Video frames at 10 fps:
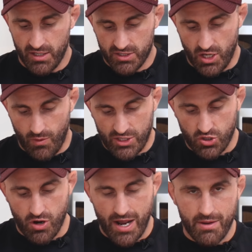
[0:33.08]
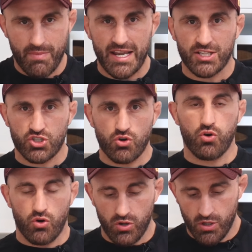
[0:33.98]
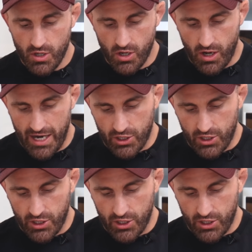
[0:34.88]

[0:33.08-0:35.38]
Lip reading: So I try to make sure I